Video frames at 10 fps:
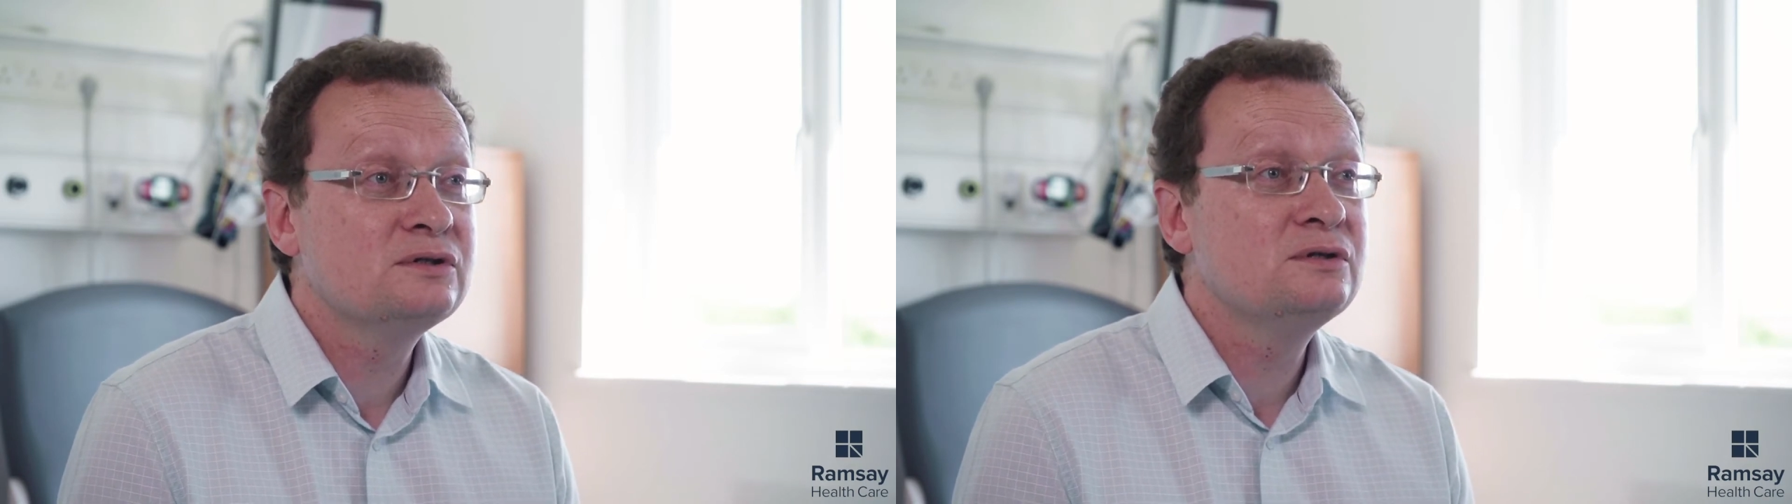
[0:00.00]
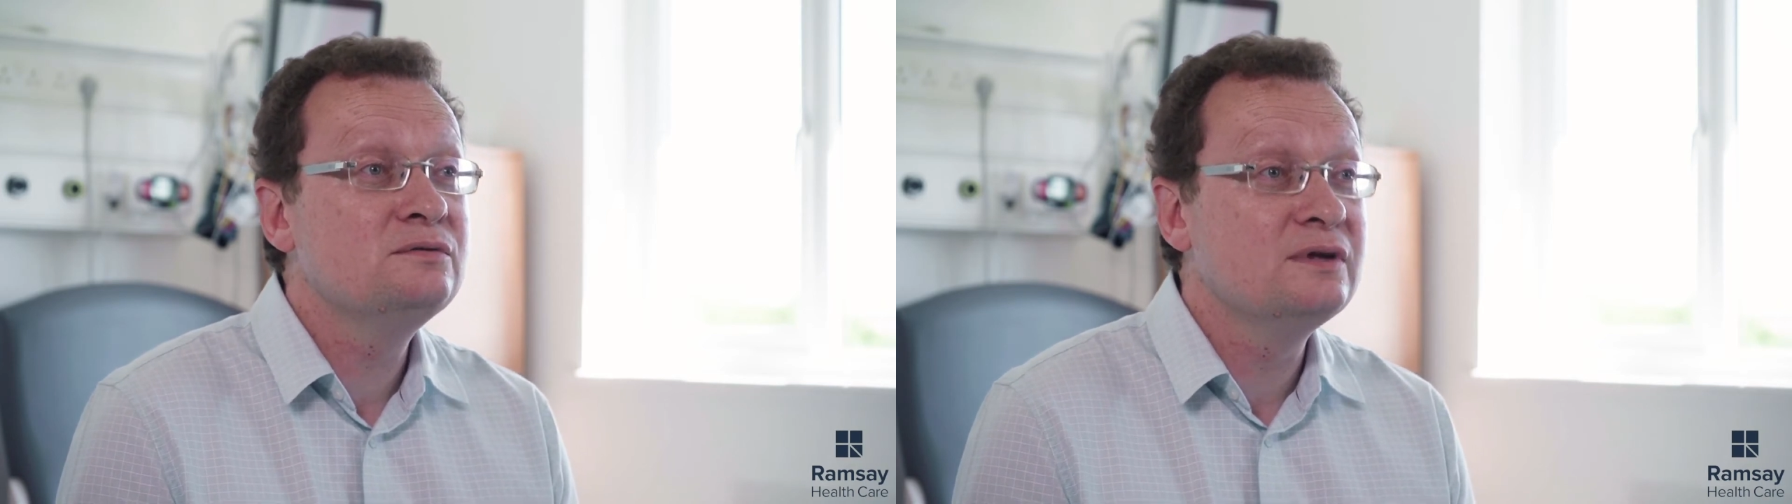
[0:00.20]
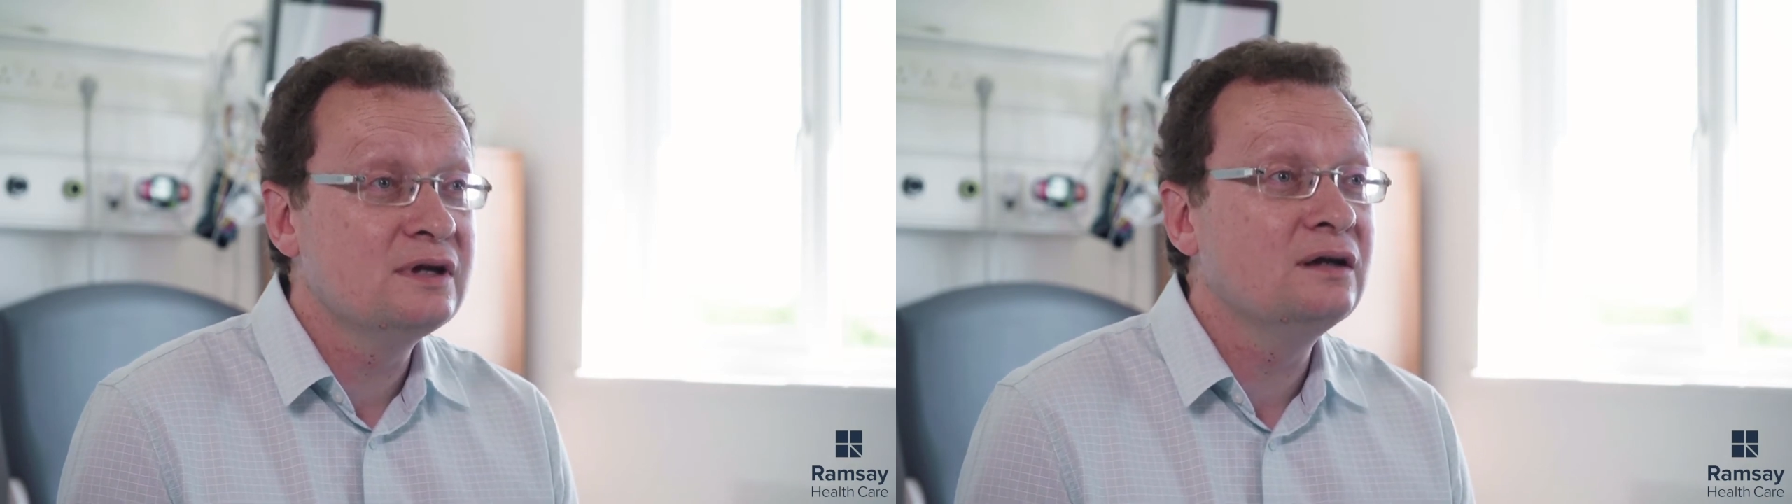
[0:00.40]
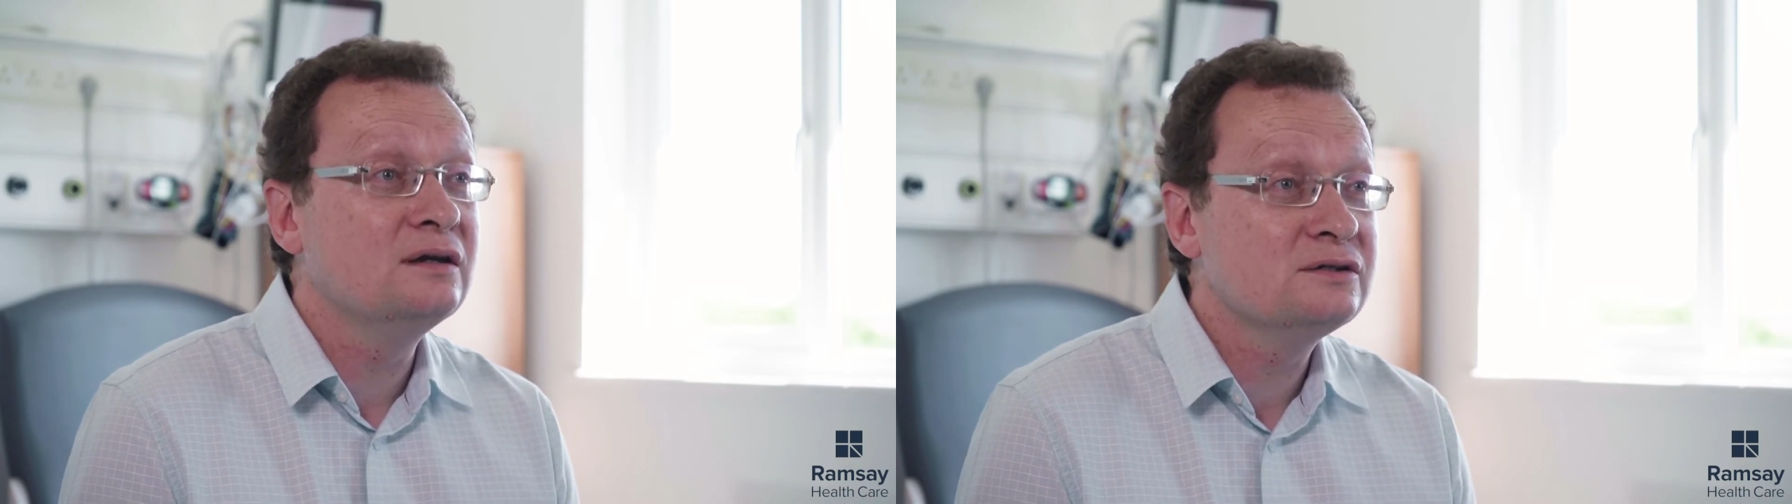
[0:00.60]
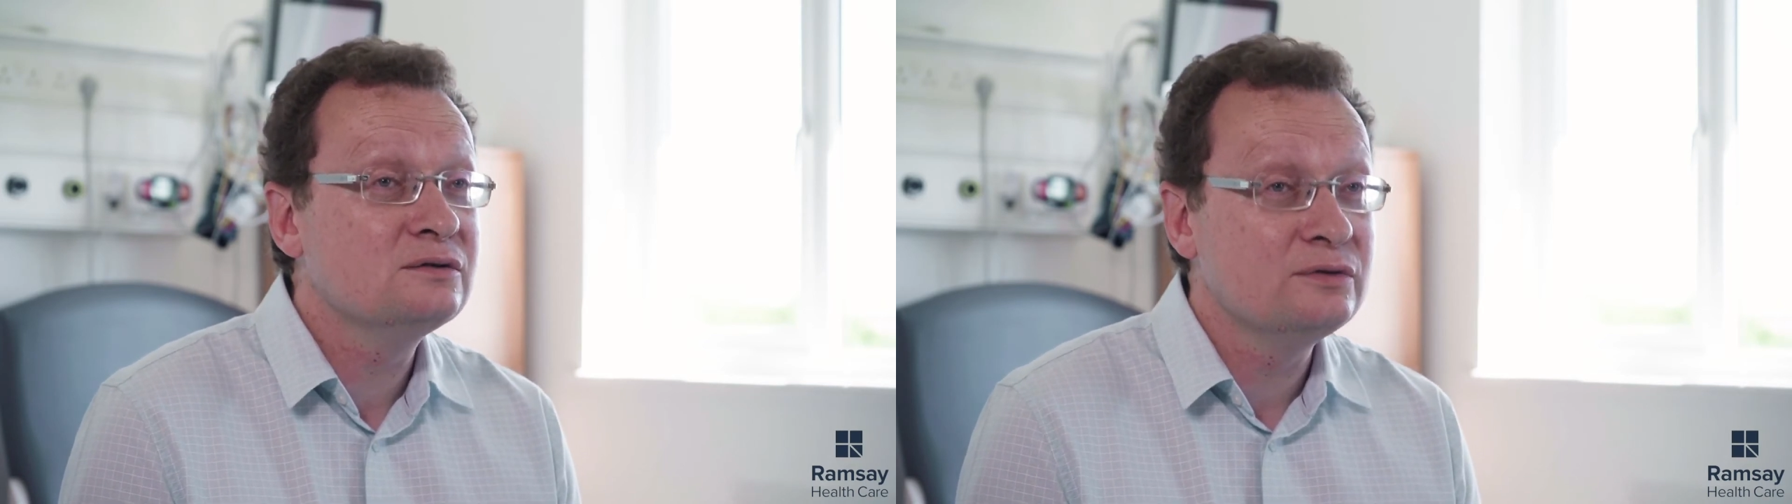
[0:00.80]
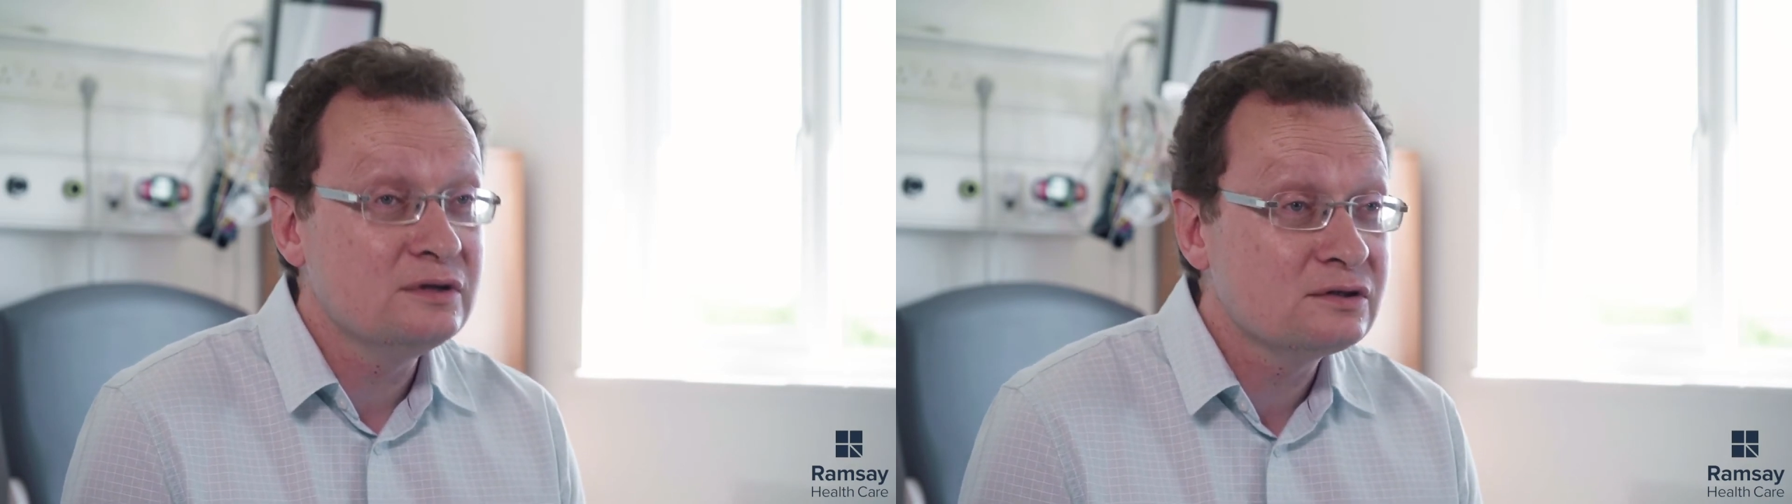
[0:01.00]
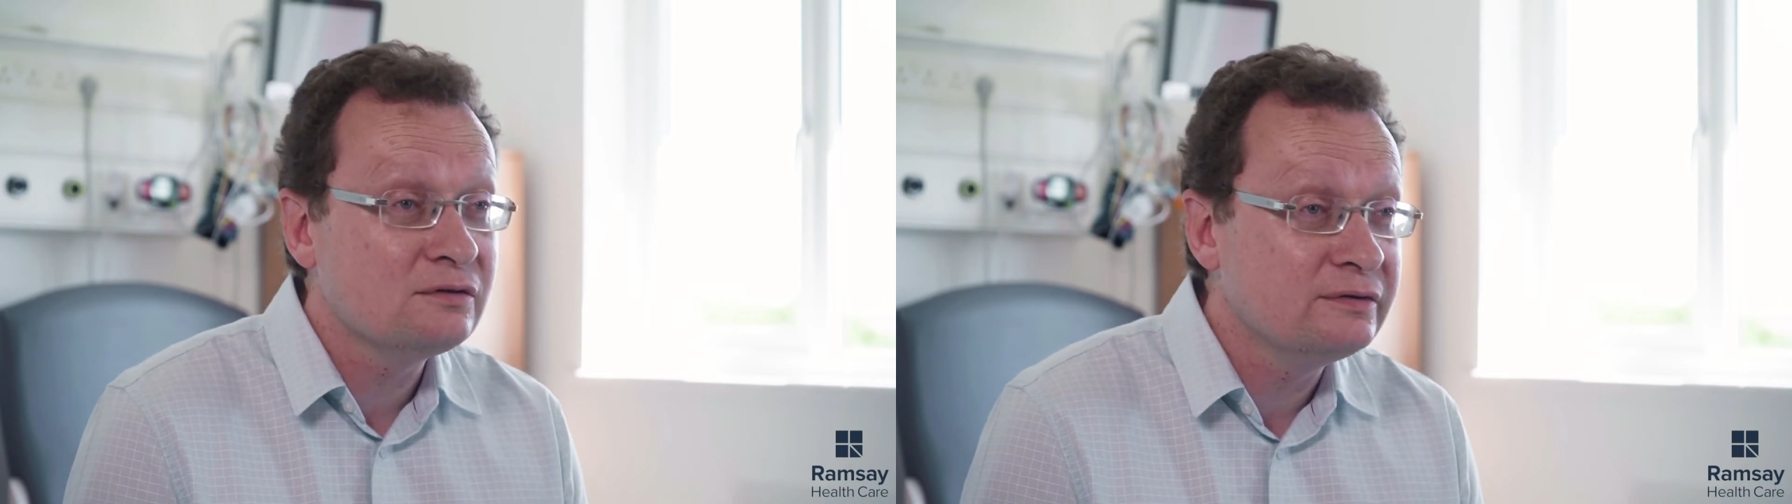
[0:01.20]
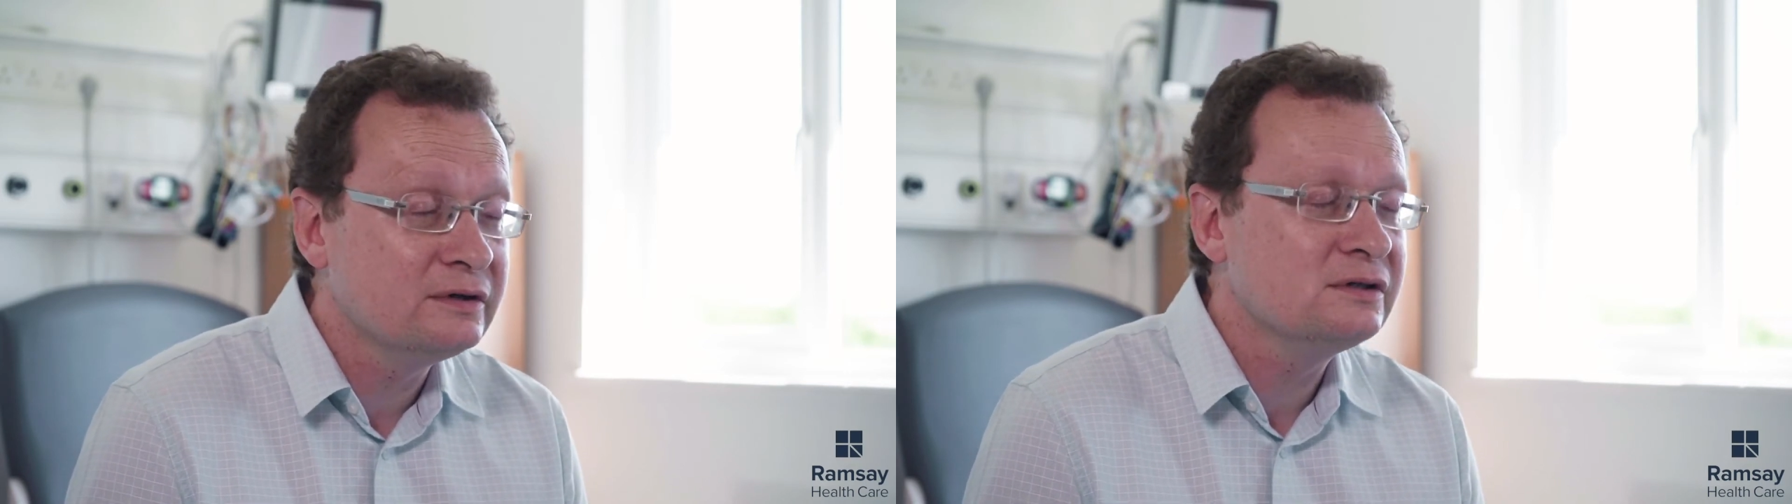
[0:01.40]
to the gullet or the
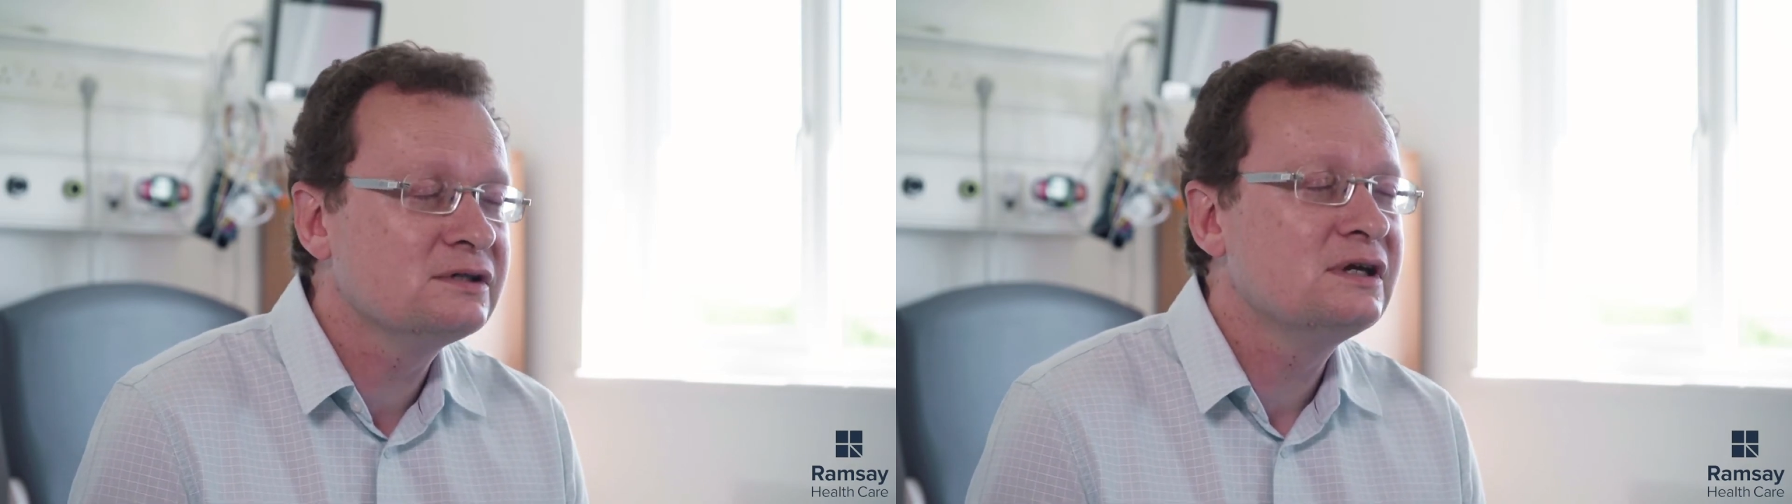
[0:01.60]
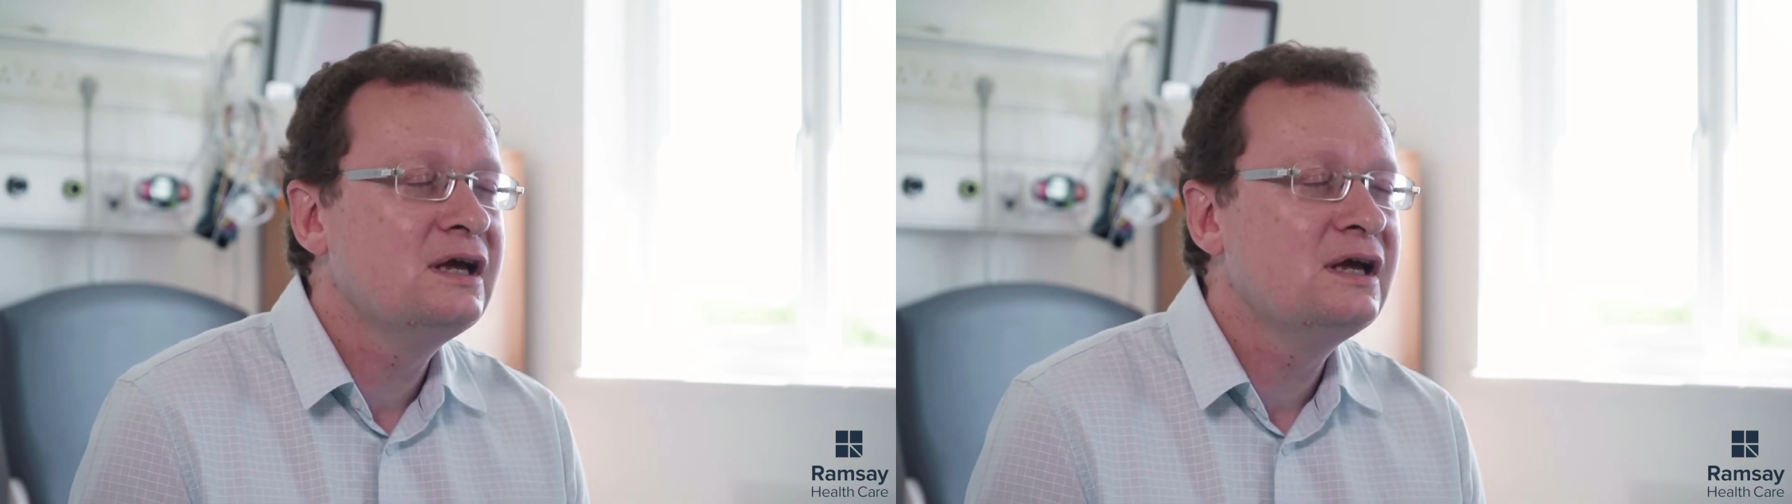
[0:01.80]
esophagus,